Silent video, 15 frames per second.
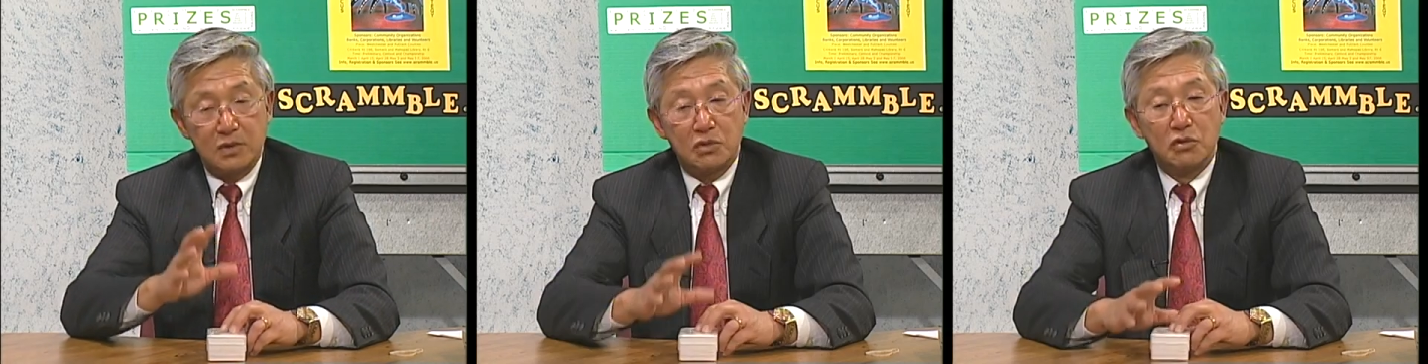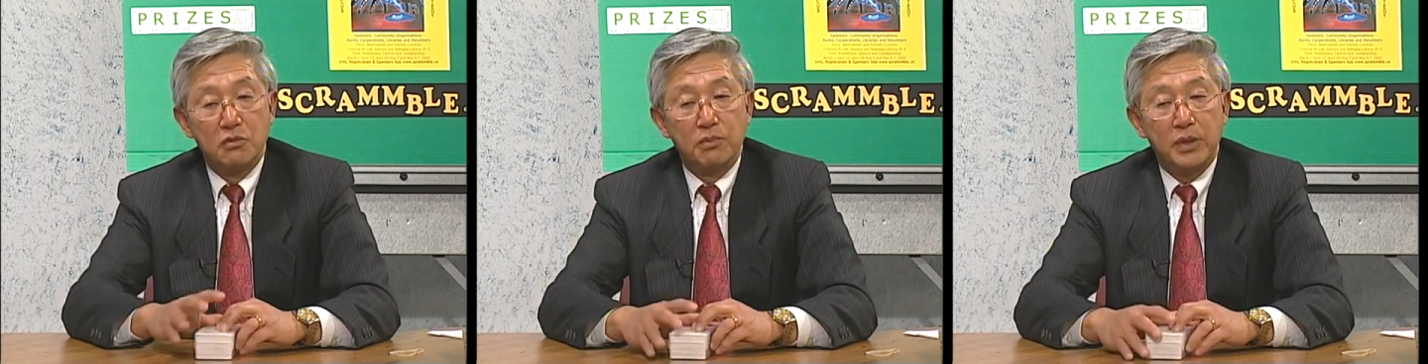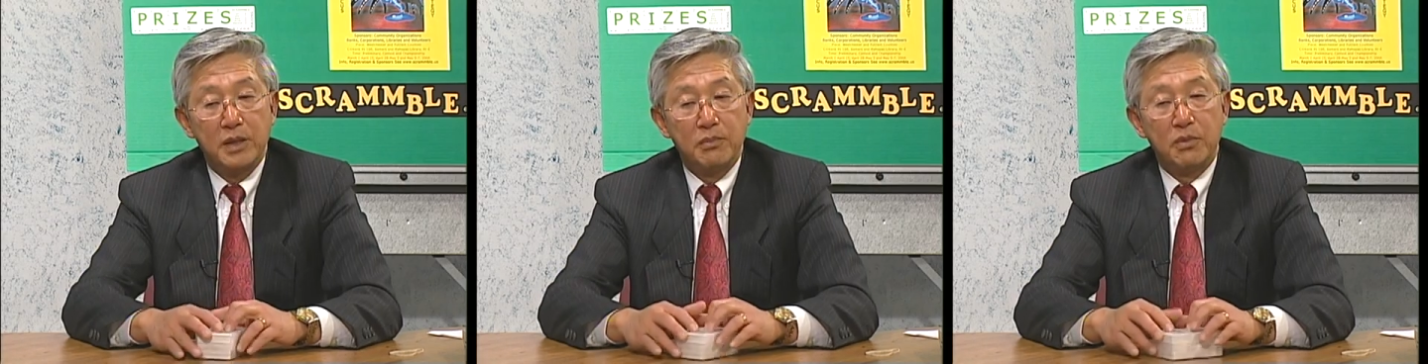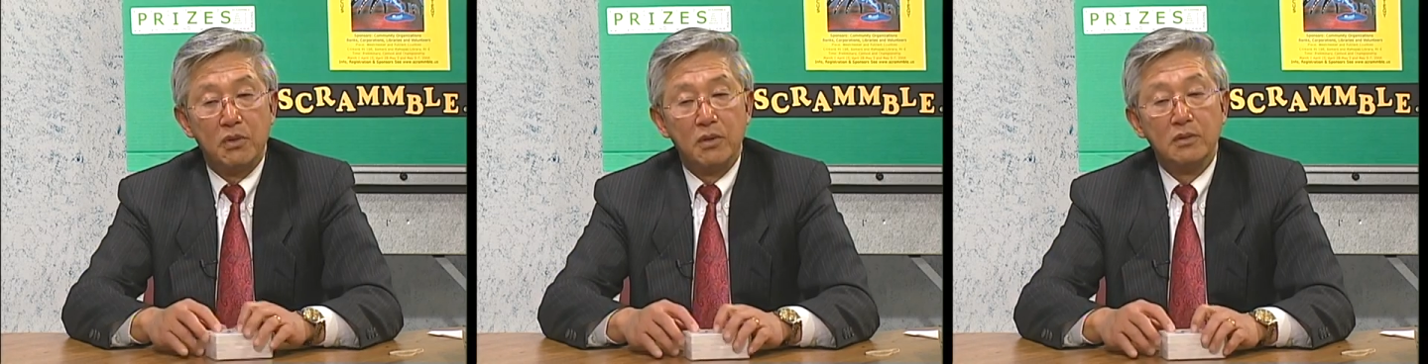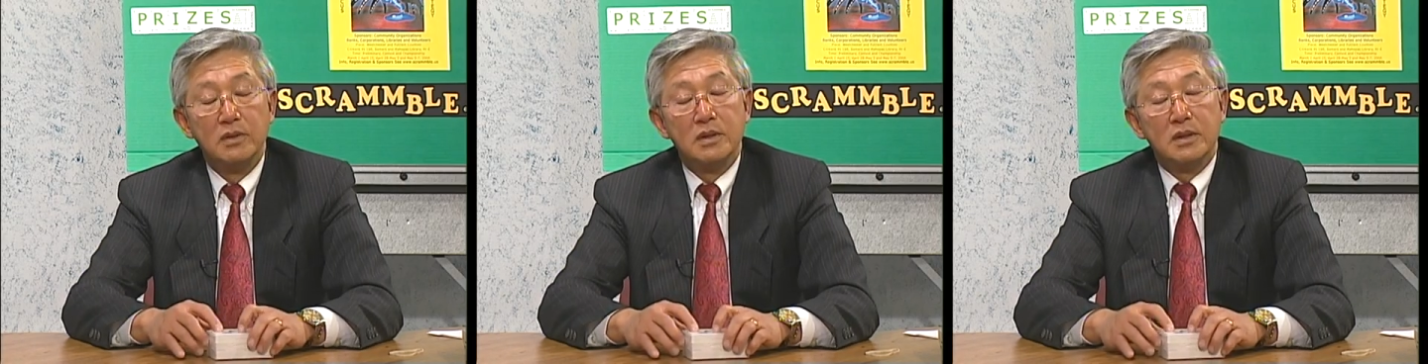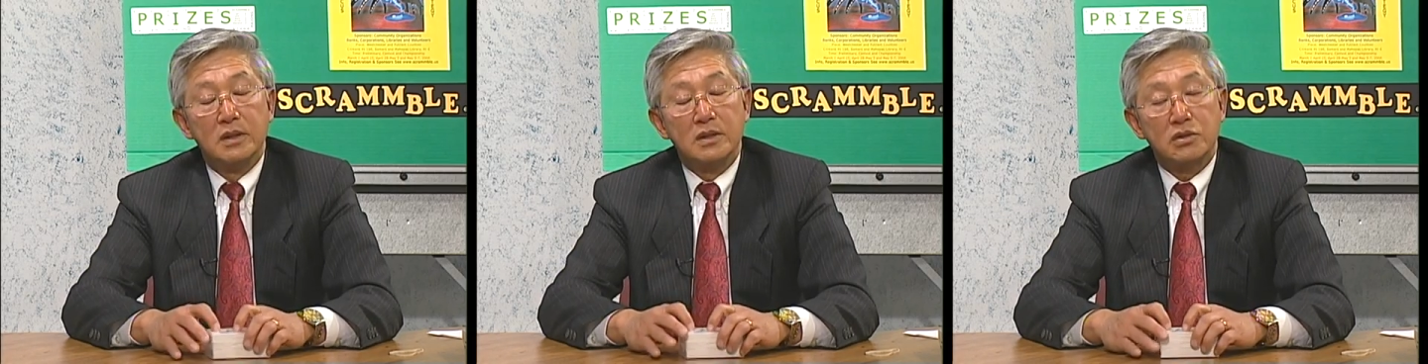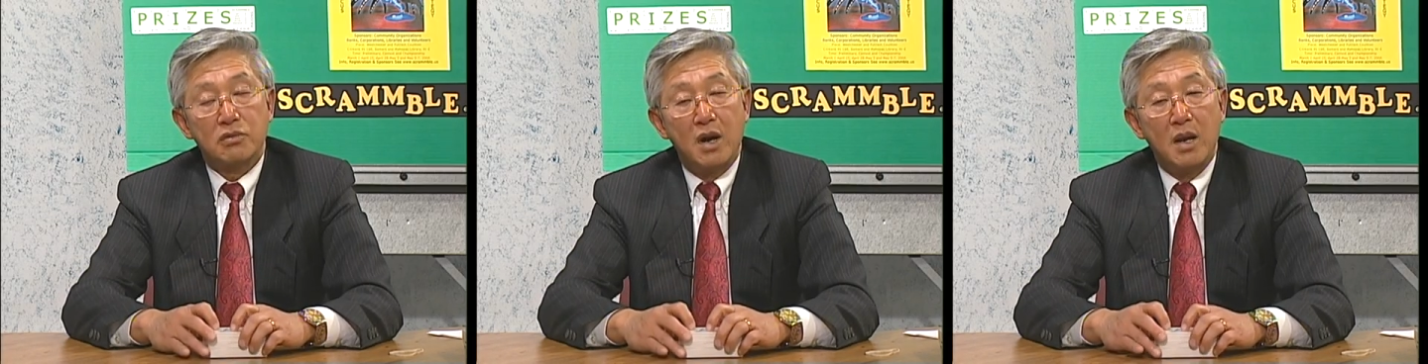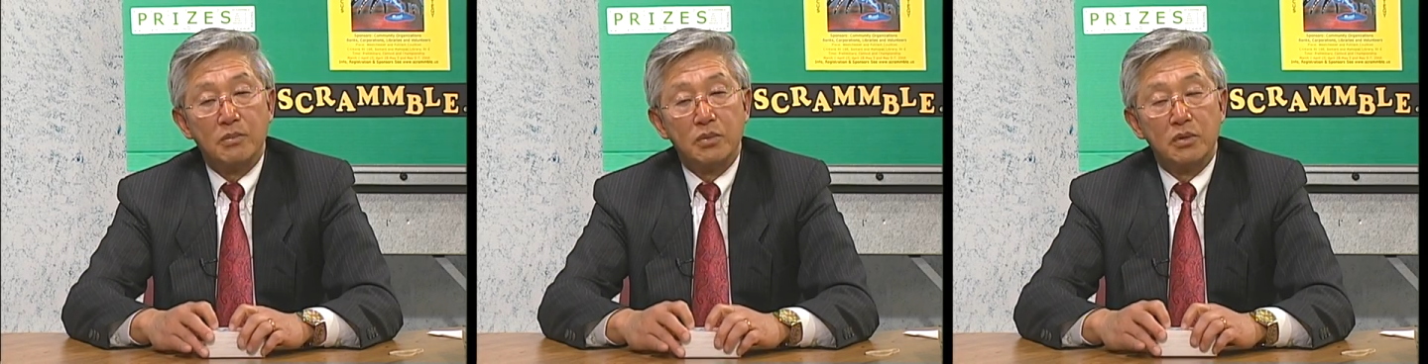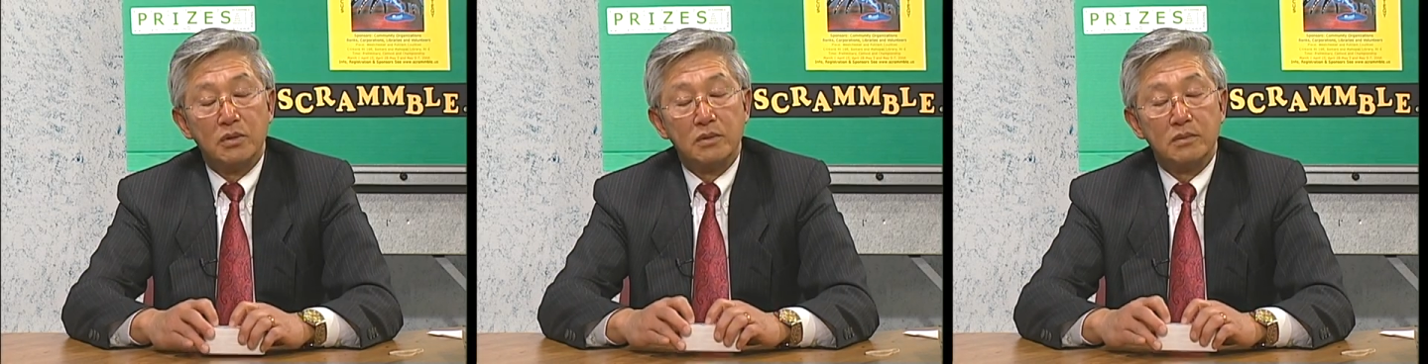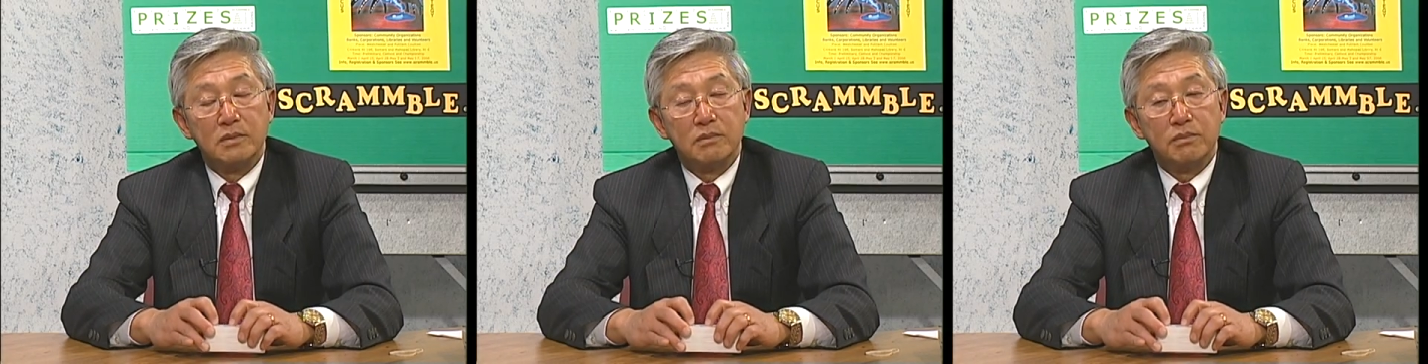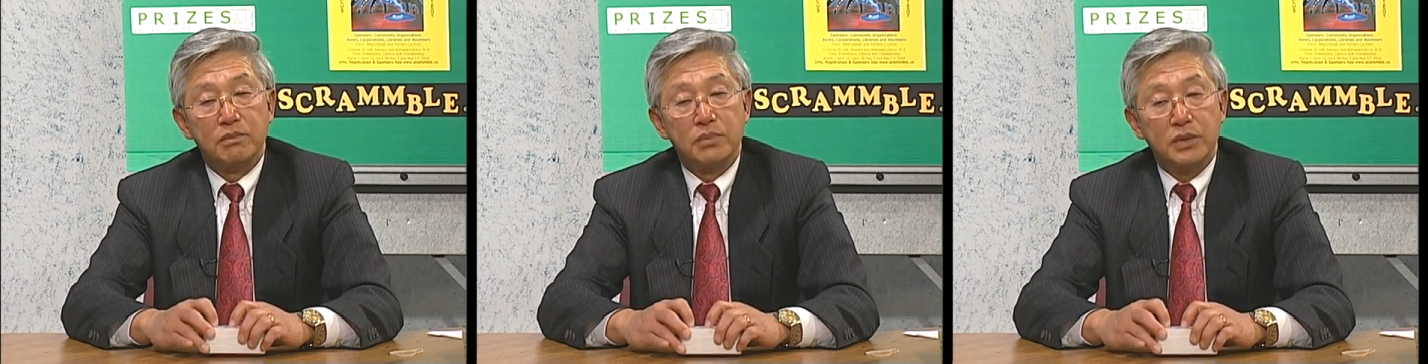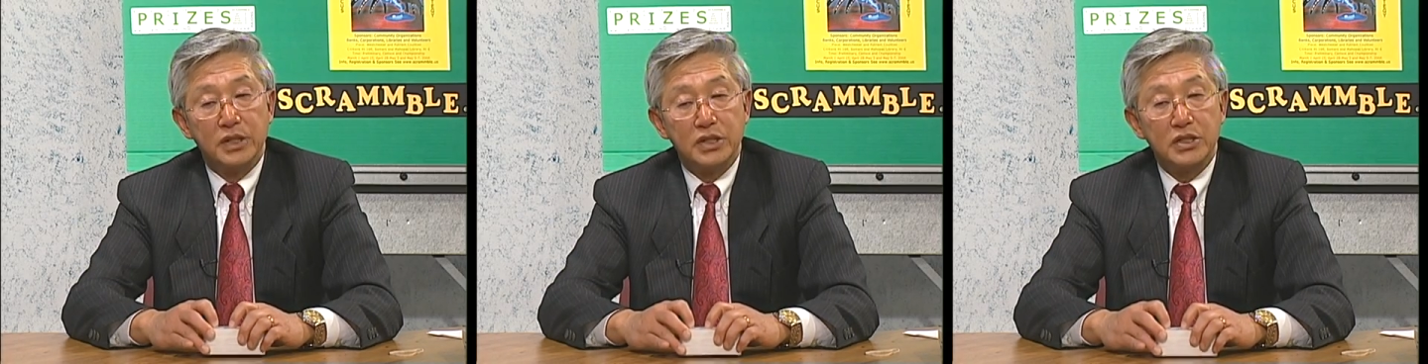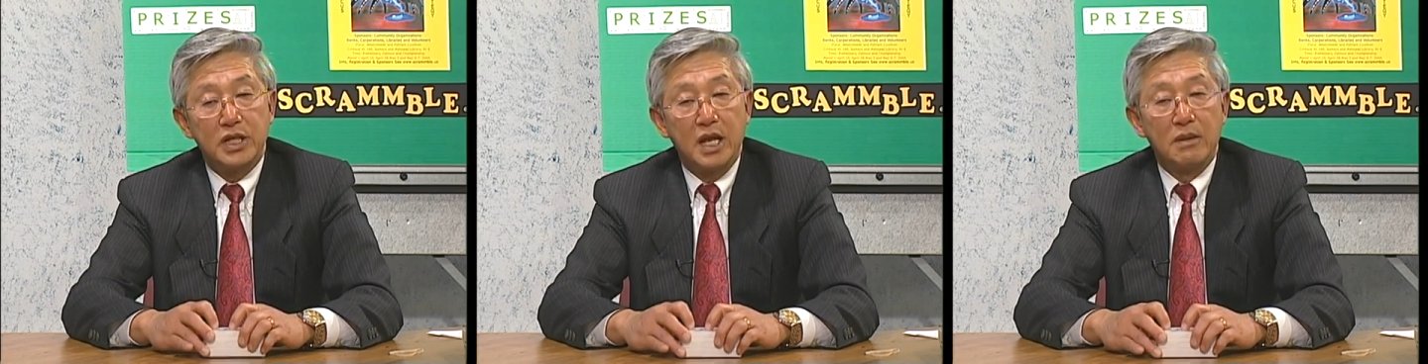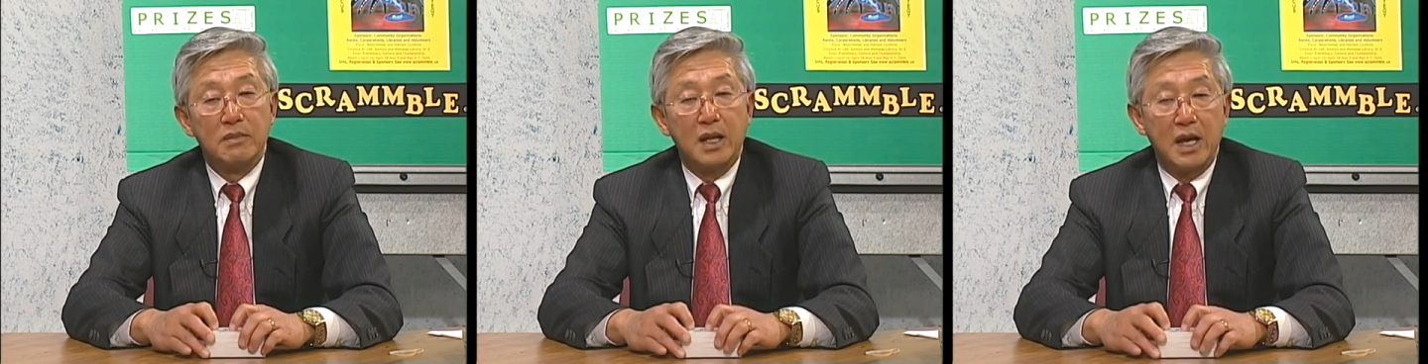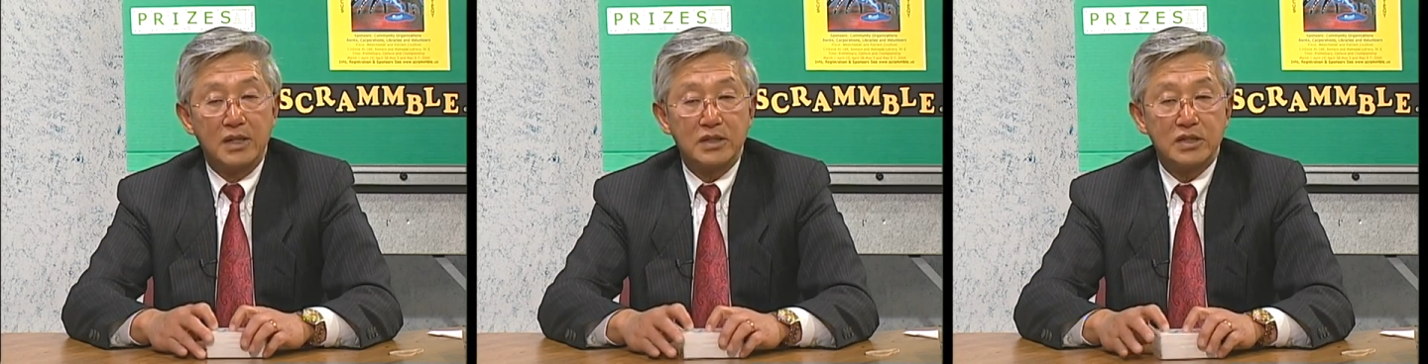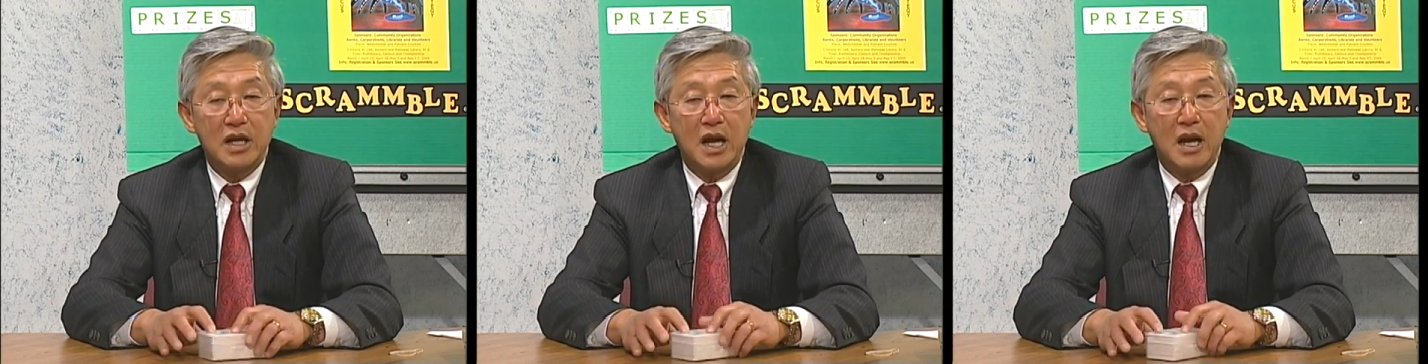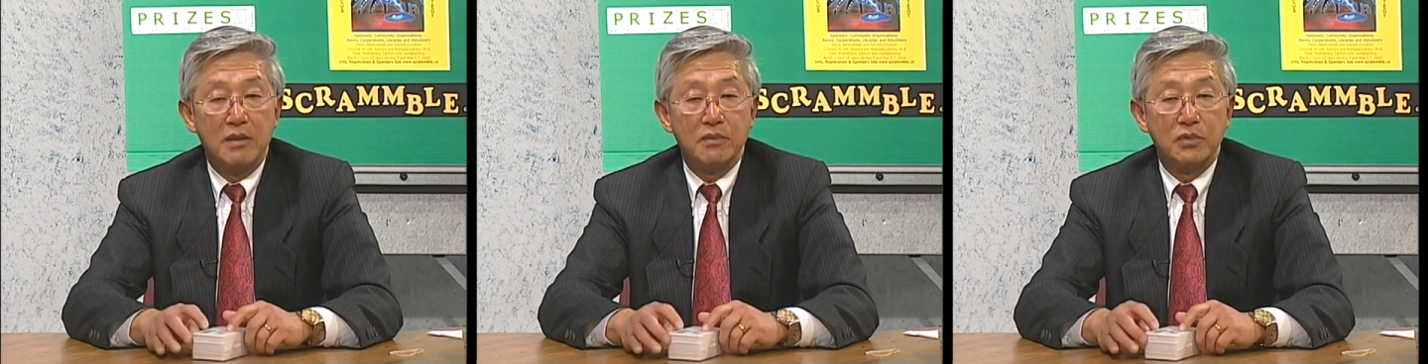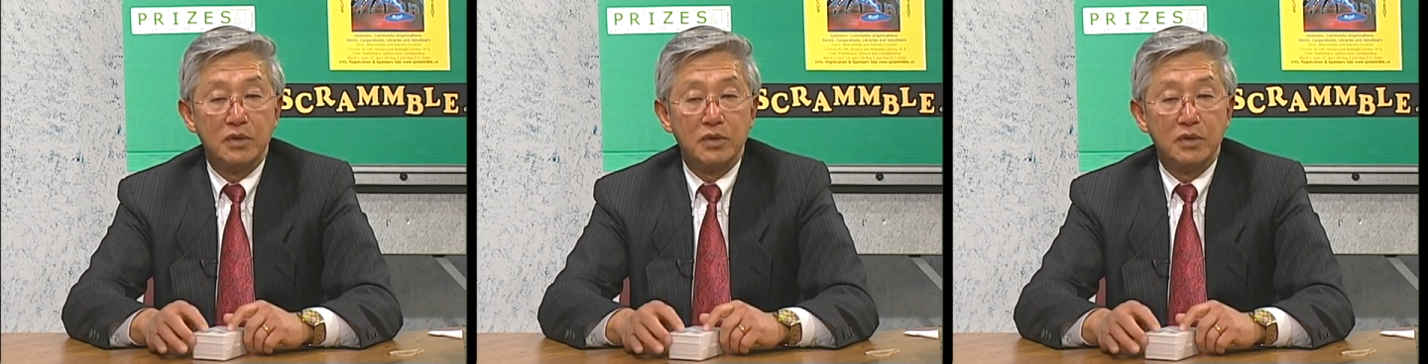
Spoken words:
2 people Scramble Bridge game last time.